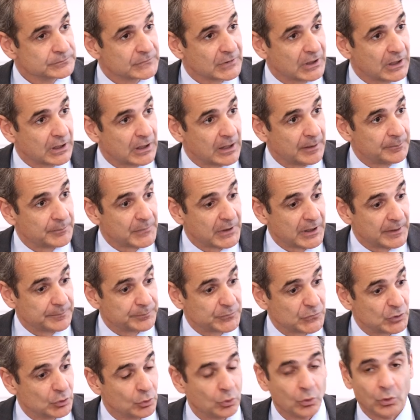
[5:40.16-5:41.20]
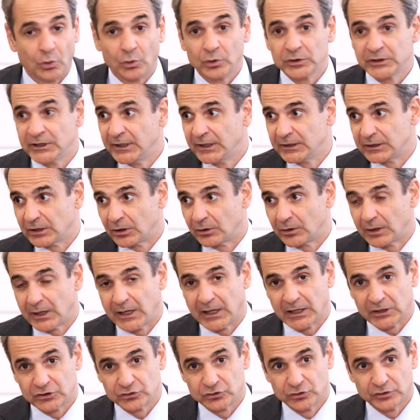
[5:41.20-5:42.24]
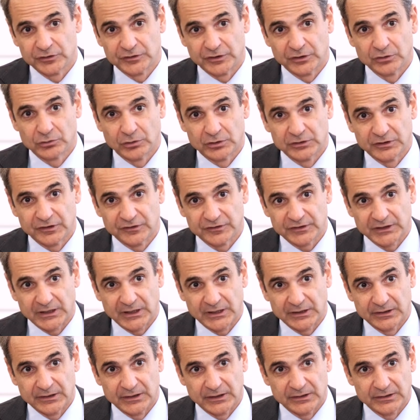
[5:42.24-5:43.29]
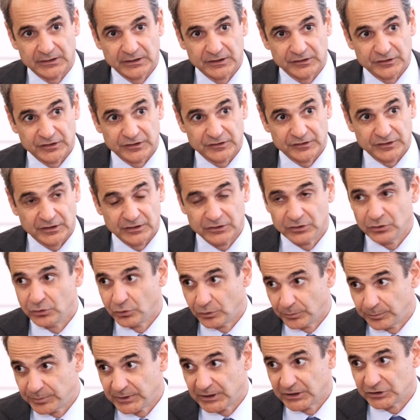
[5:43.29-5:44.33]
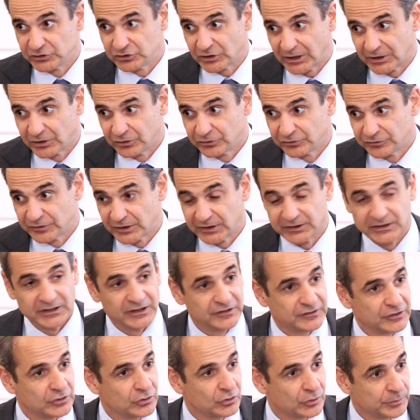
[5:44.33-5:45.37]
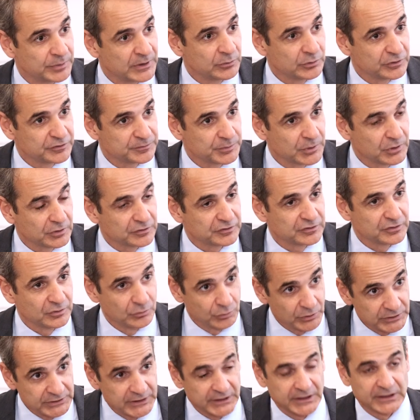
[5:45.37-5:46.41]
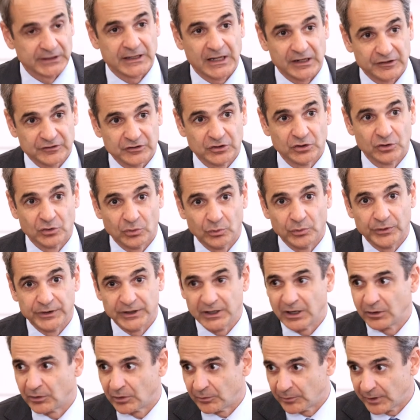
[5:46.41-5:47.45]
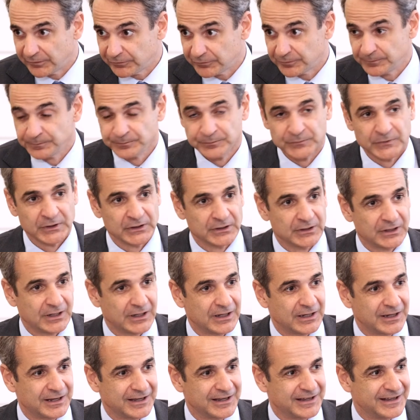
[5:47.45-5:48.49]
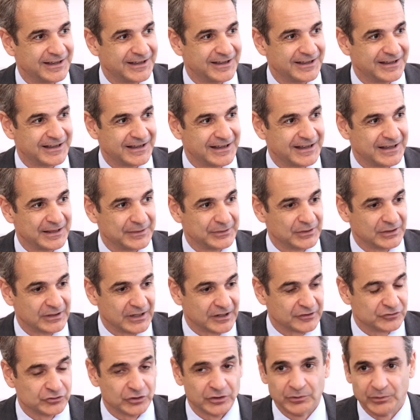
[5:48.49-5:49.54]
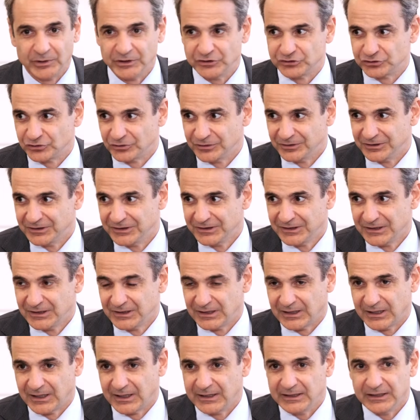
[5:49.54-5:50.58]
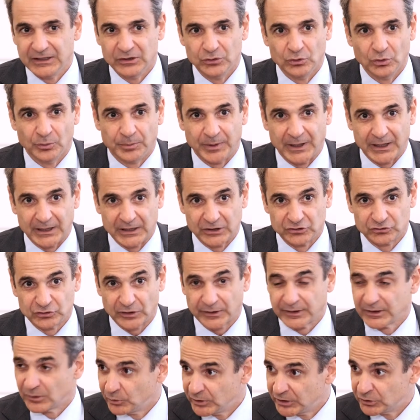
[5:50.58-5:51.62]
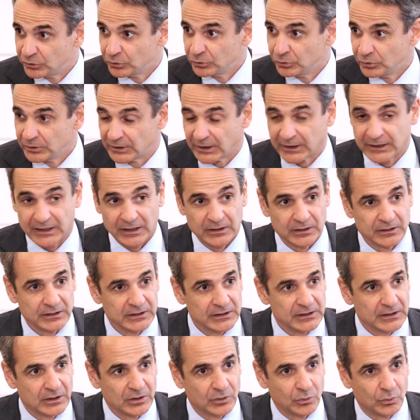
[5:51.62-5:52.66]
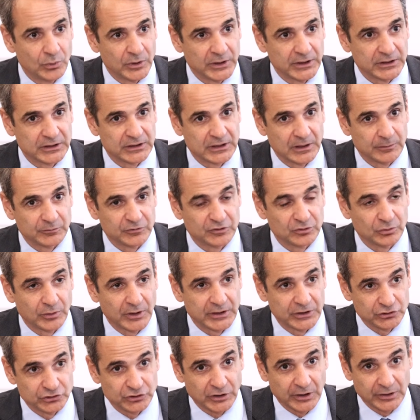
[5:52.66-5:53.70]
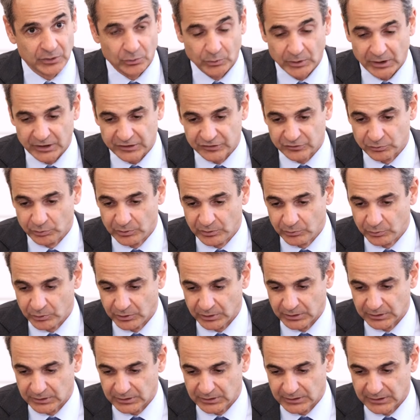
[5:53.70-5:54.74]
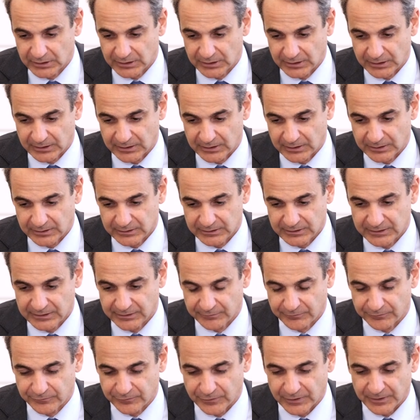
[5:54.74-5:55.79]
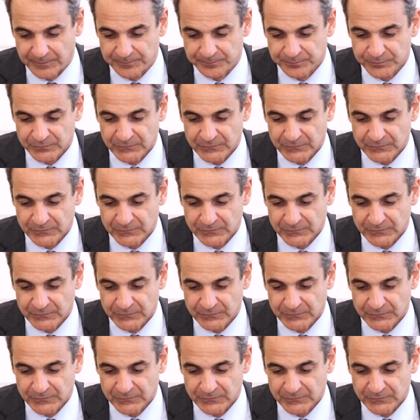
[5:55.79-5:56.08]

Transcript: Um, um, to coordinate our actions and to understand that this is a European challenge that needs a European response. We did it last year with the RRF uh, and the Next Generation uh, EU package. I think we need to do it again when it comes to energy. Otherwise, we will uh, give uh,